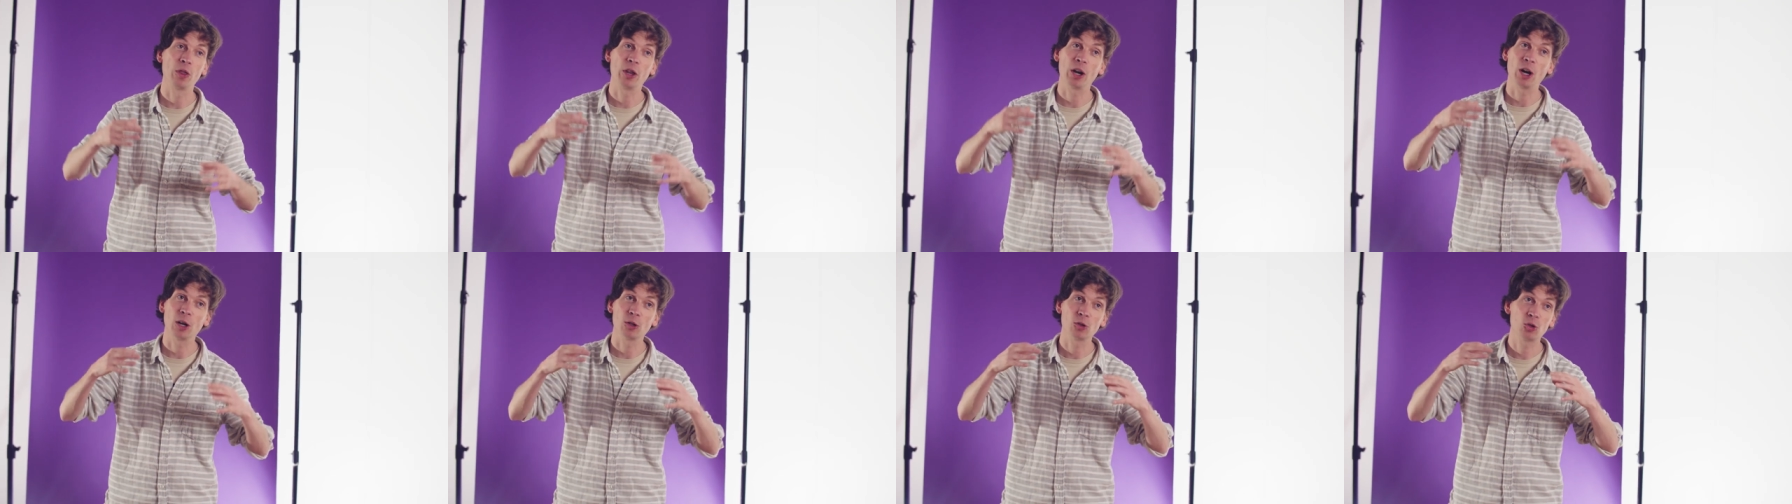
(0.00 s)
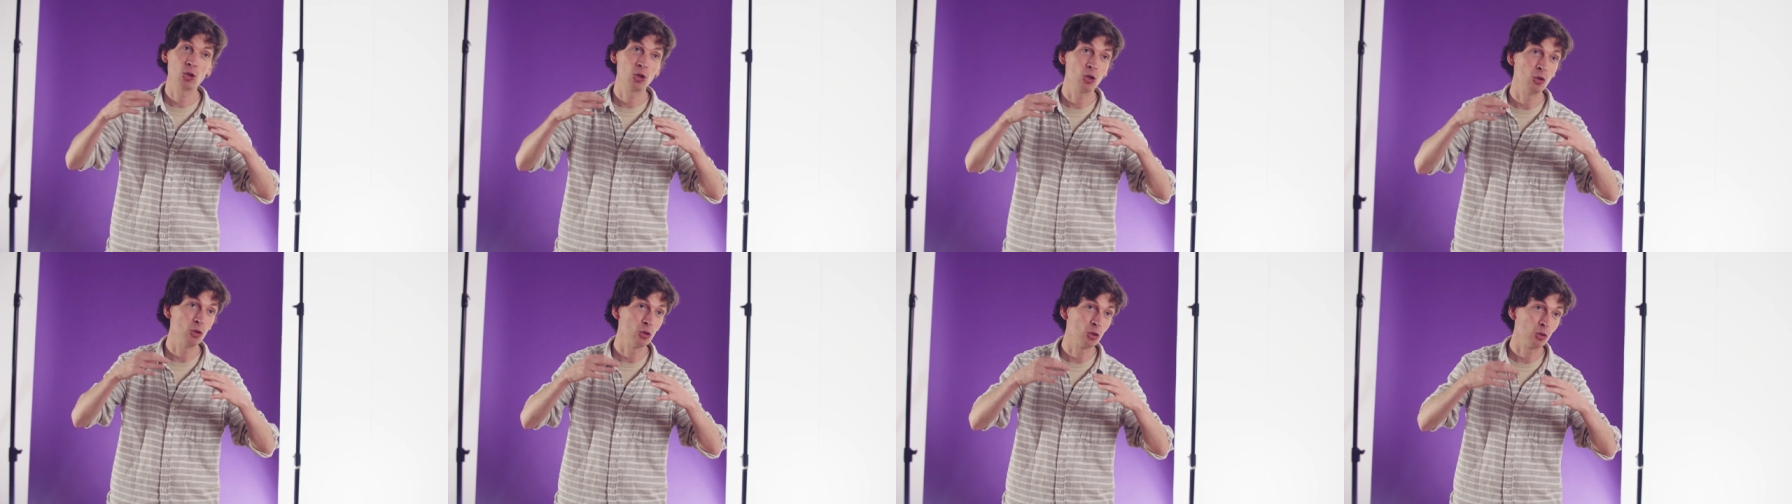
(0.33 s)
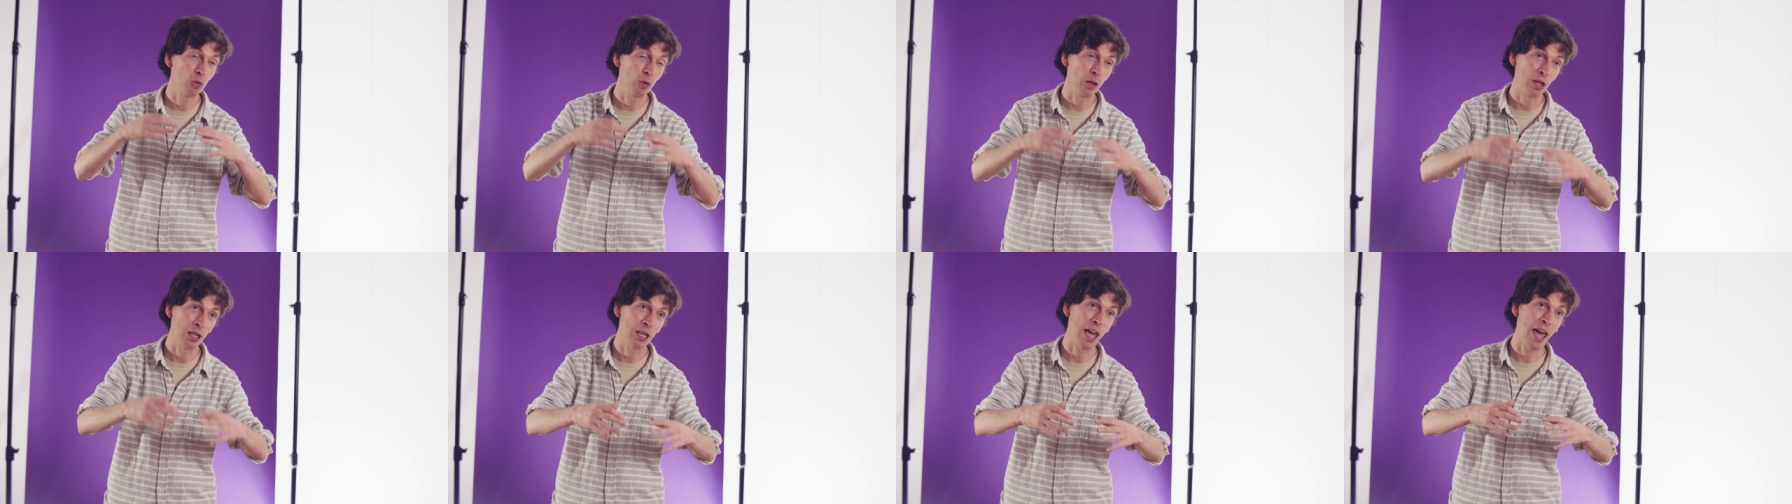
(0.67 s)
that our students
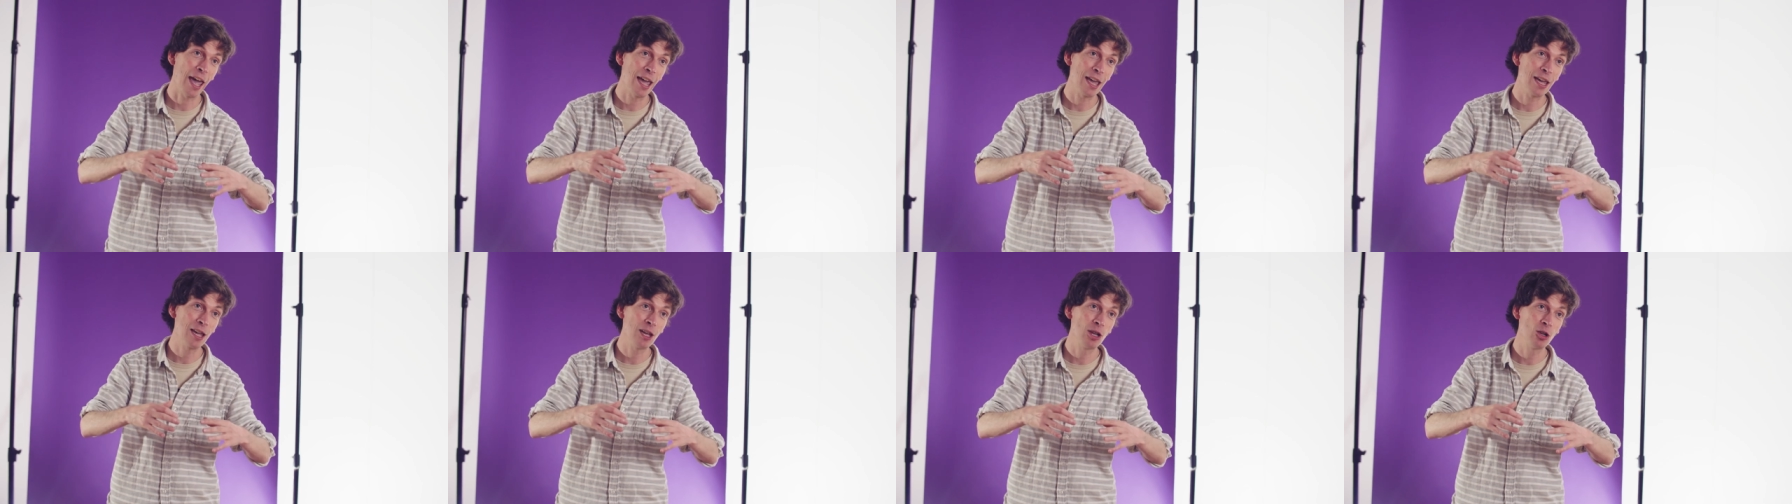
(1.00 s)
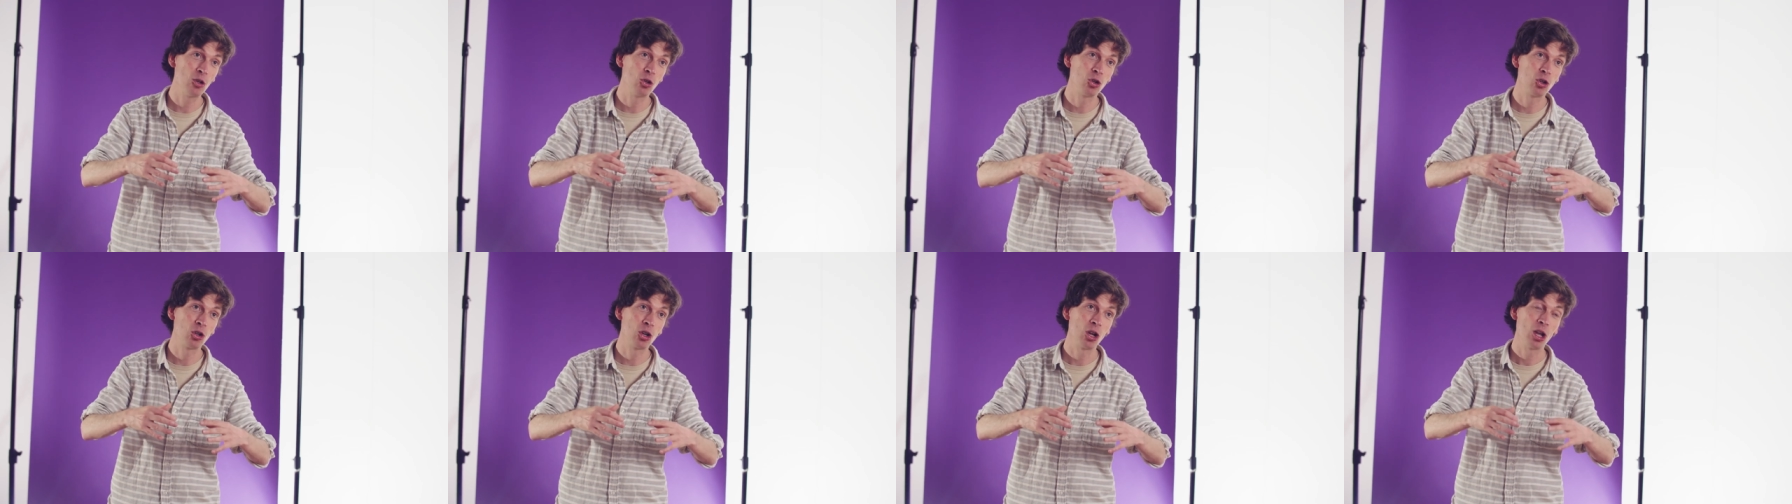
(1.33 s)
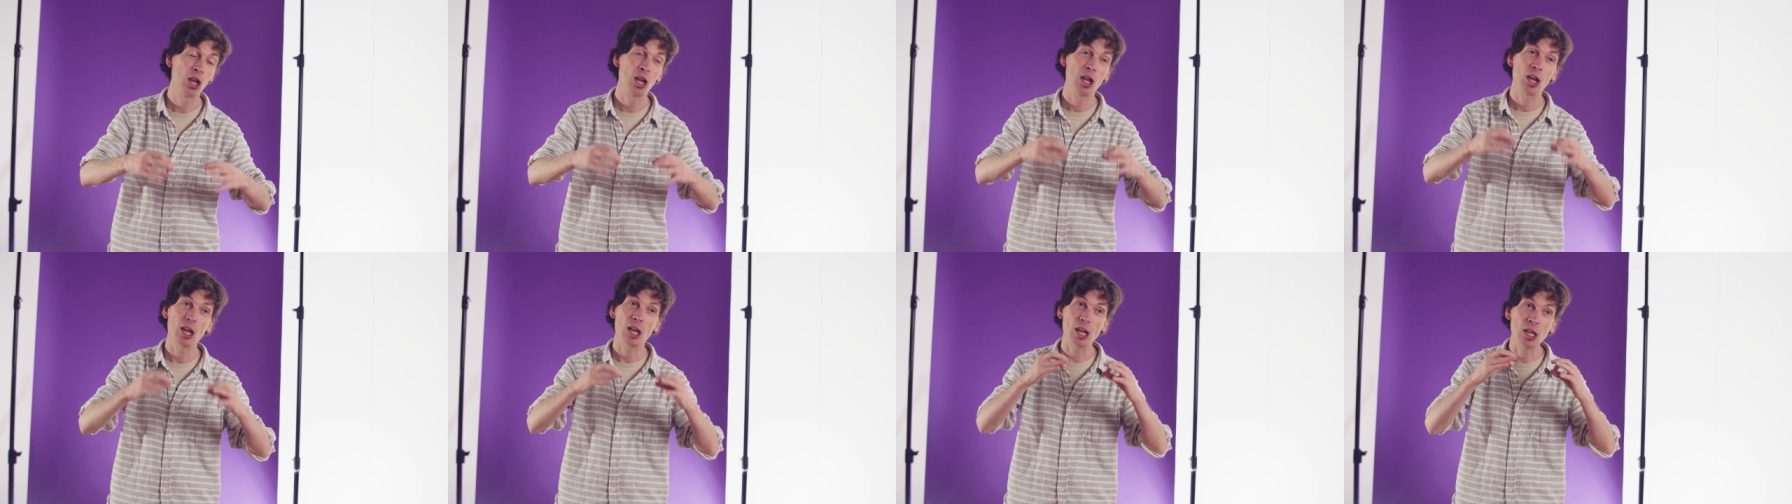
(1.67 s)
are engaged,
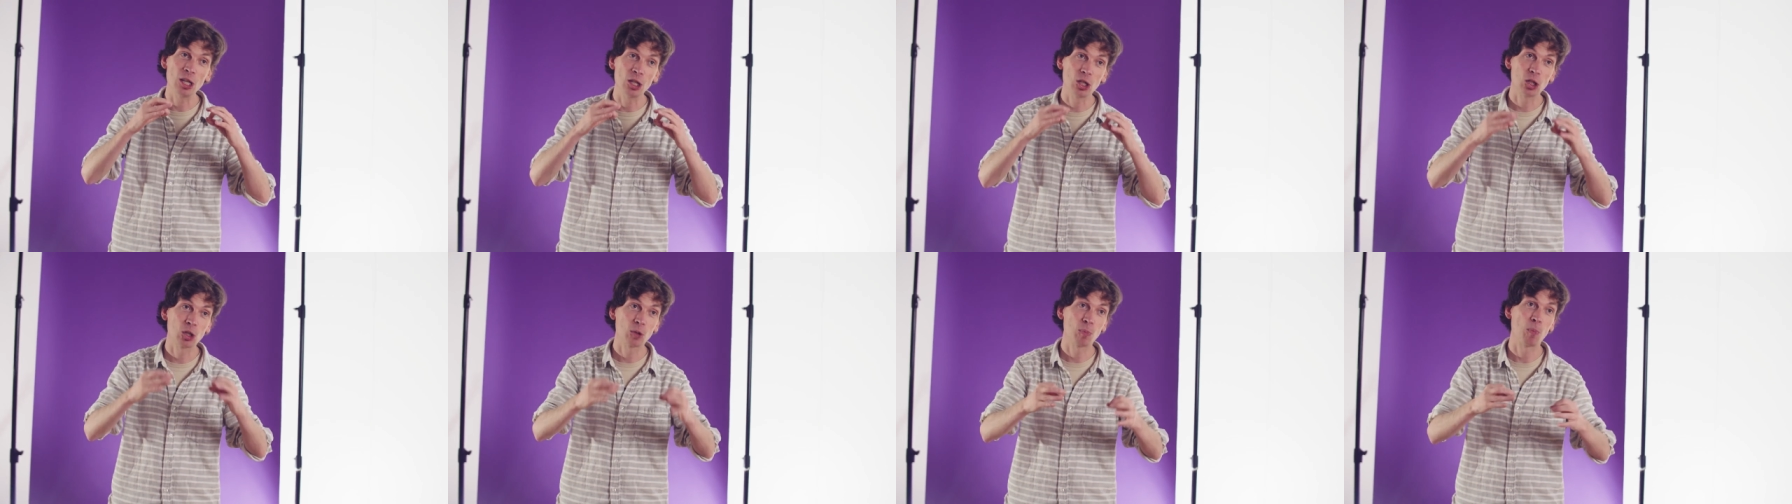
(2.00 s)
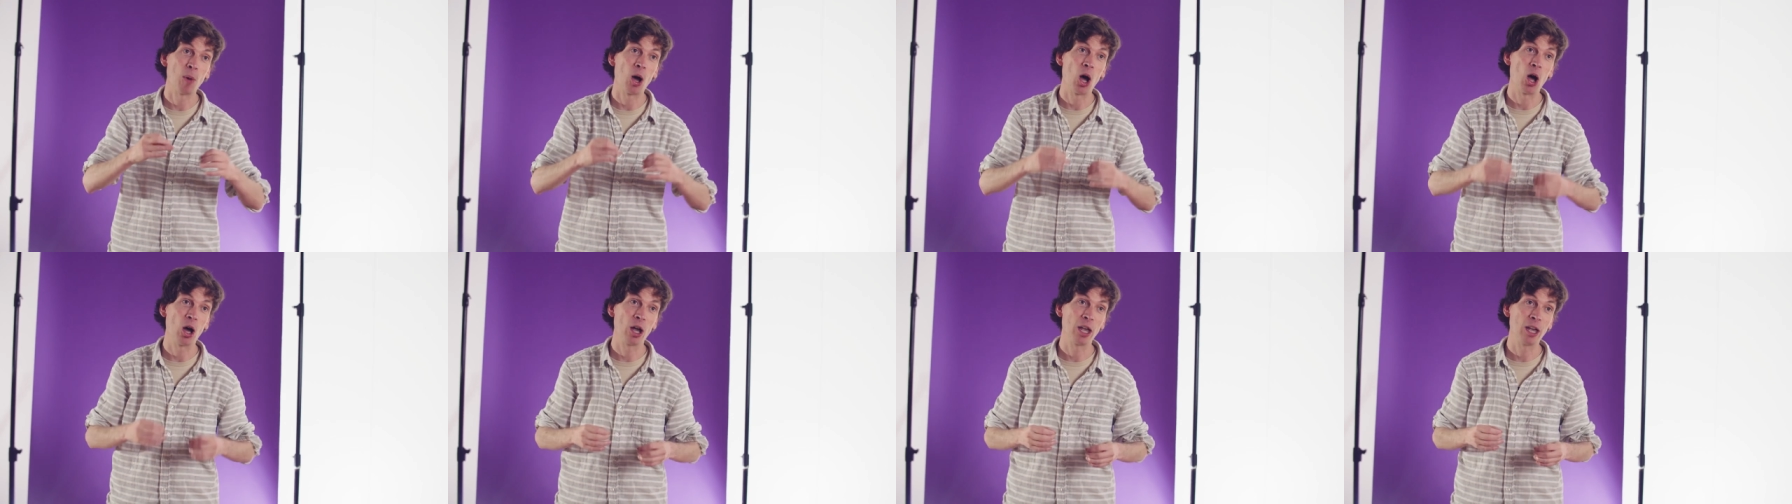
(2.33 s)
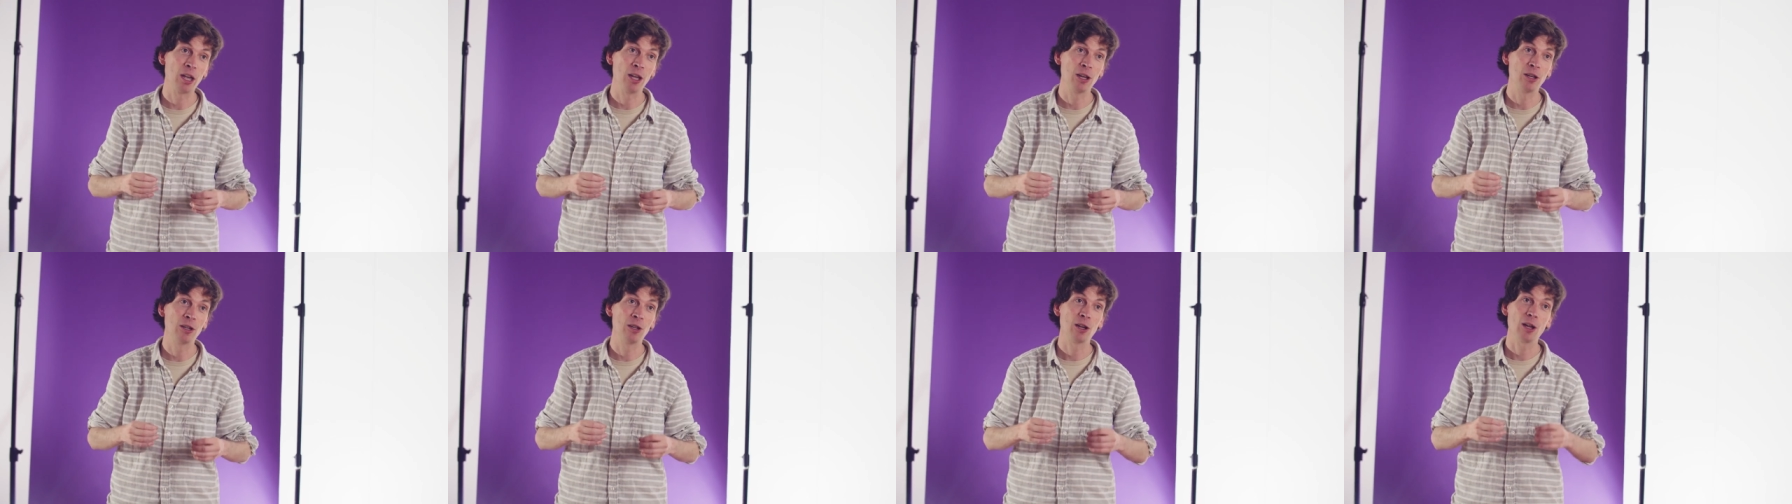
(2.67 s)

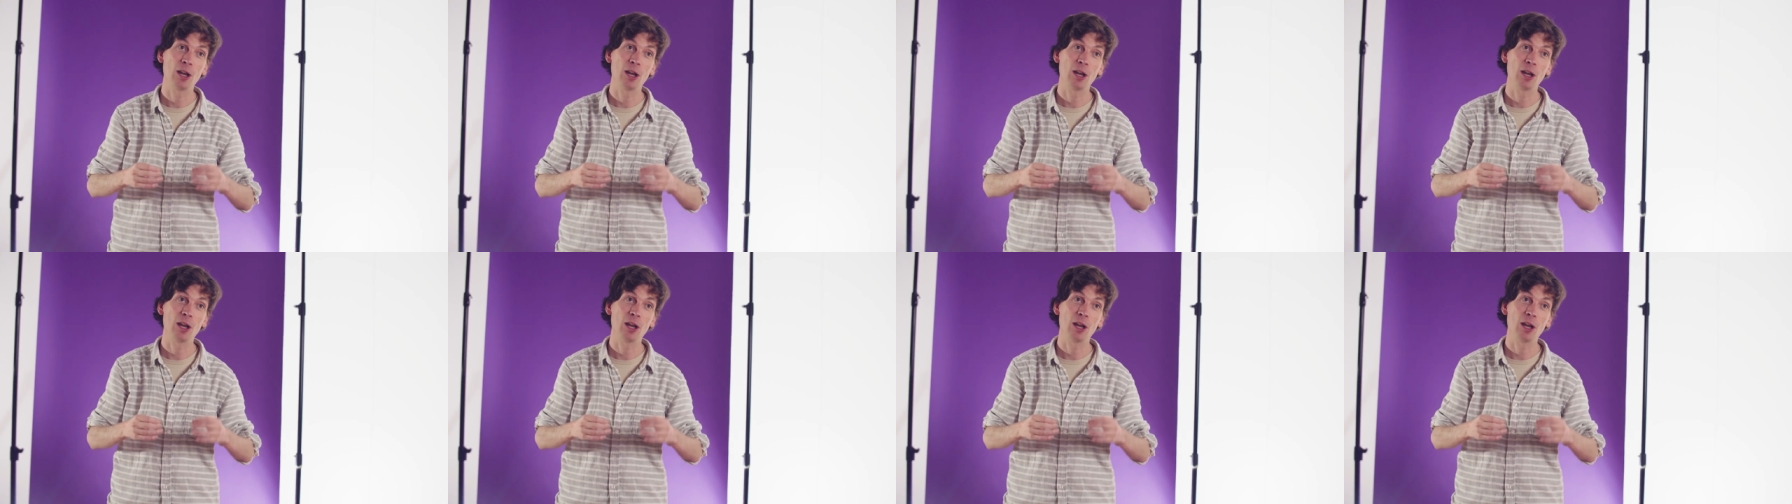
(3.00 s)
inspired,